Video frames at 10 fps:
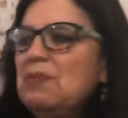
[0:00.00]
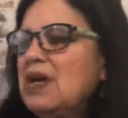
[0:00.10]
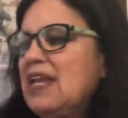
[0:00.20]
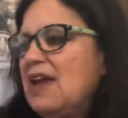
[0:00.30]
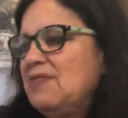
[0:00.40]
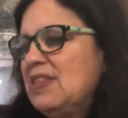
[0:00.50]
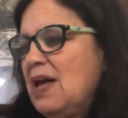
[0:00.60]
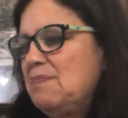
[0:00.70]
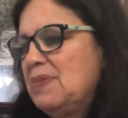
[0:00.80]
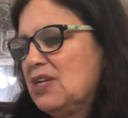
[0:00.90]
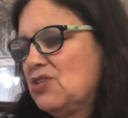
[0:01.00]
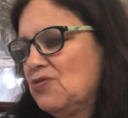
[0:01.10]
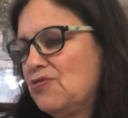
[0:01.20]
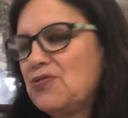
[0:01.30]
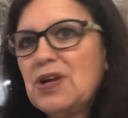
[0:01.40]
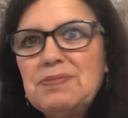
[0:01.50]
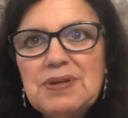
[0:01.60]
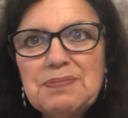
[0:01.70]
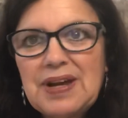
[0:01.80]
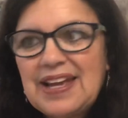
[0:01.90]
mind having that picture framed
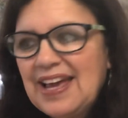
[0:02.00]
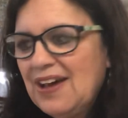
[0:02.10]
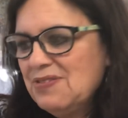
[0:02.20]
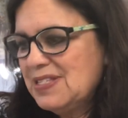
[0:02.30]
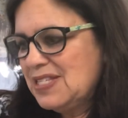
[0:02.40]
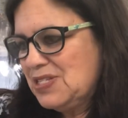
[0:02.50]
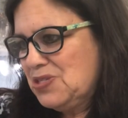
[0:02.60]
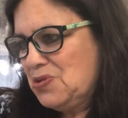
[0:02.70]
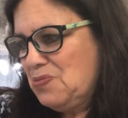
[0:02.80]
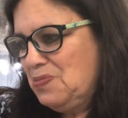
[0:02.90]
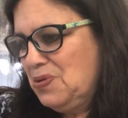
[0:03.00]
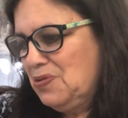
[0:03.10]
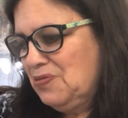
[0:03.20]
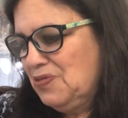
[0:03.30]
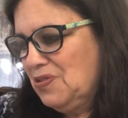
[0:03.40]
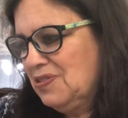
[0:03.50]
in my house. It's so beautiful.